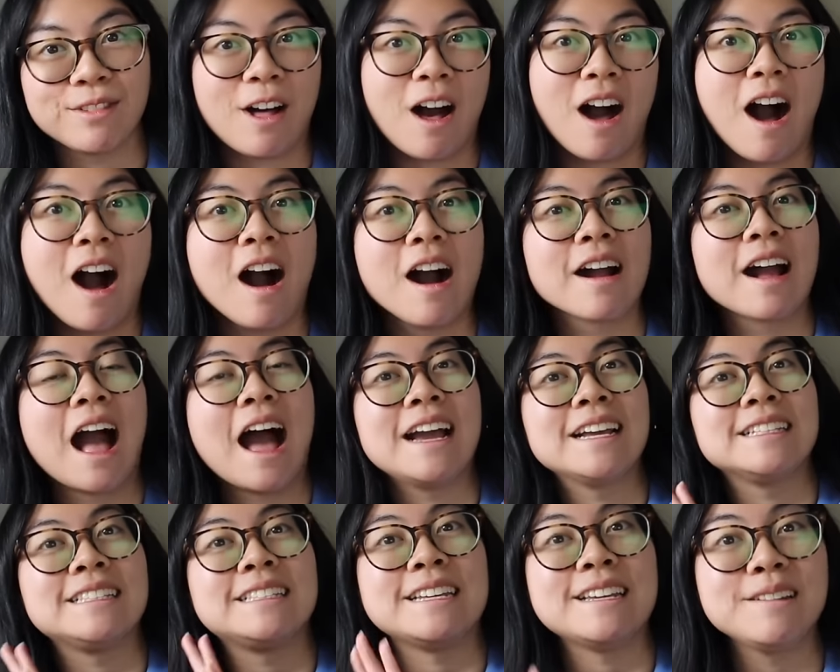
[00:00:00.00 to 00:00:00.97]
vlog,
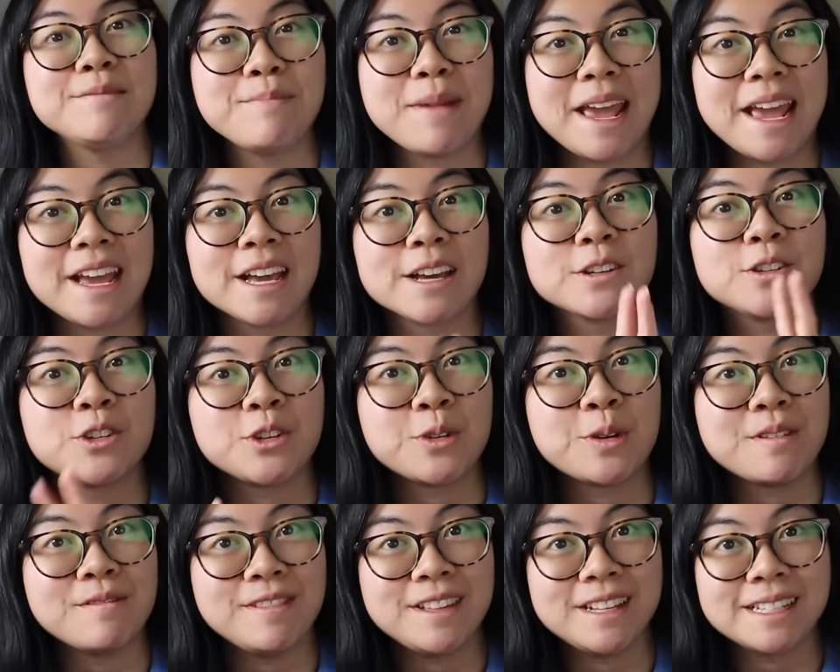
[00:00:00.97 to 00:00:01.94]
I did make
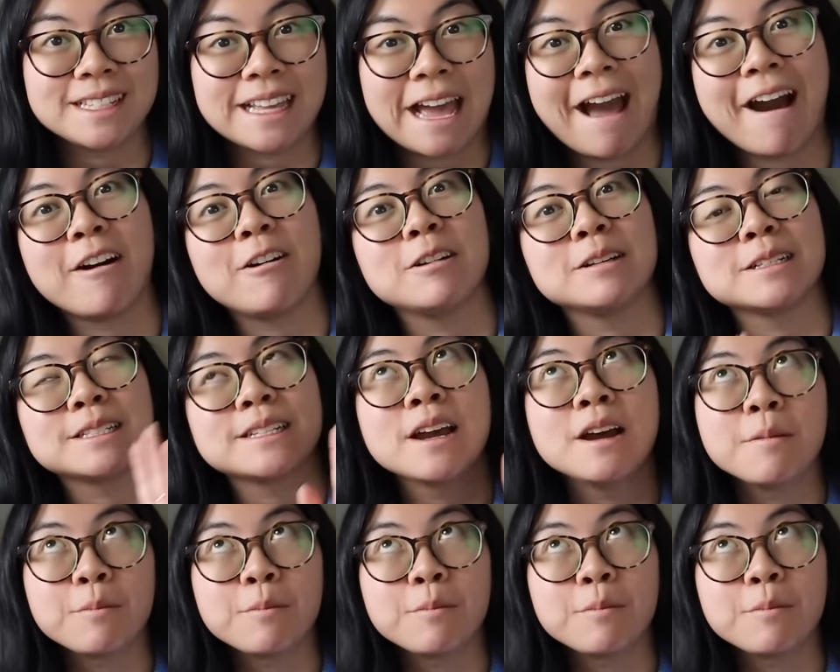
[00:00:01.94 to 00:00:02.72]
two of these cows